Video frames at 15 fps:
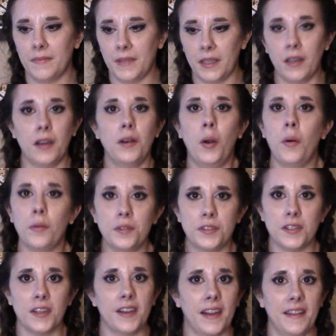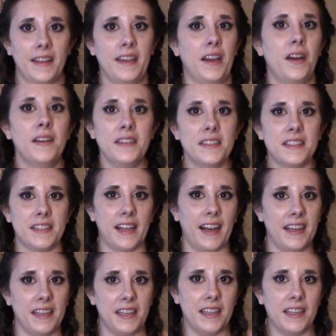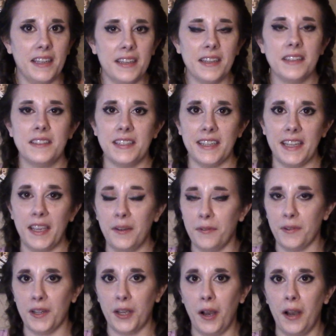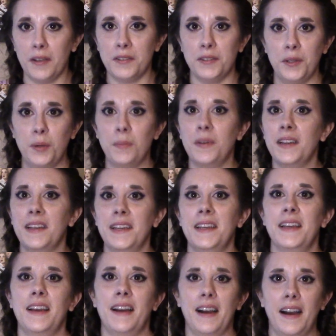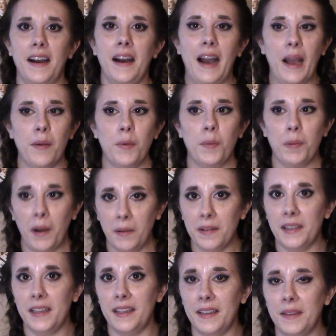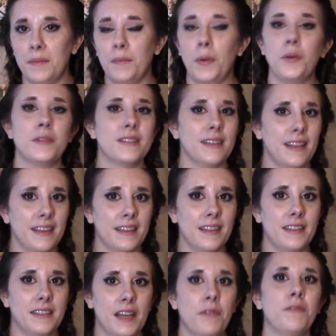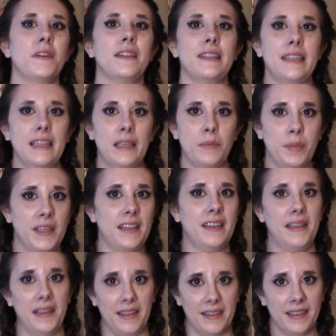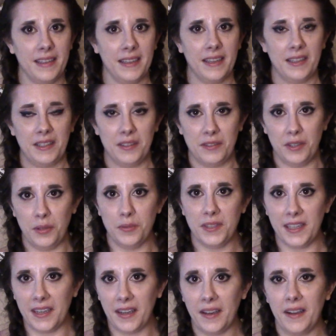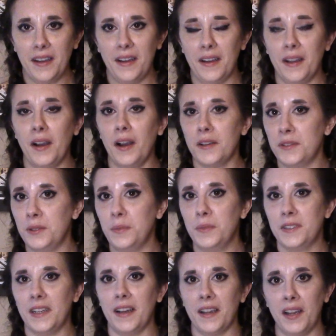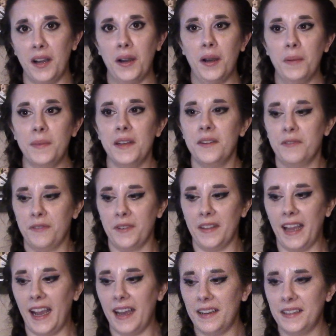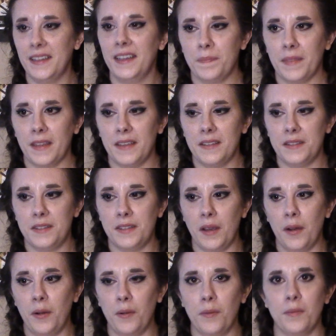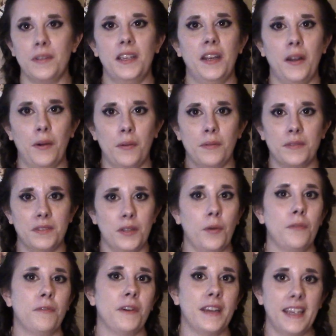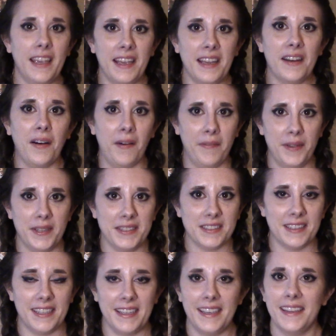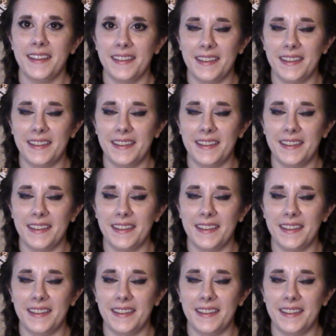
gun holster and the guns that I need to get for the costume, I will probably most likely definitely be using costumes.com for that. So, you know, don't forget, obviously,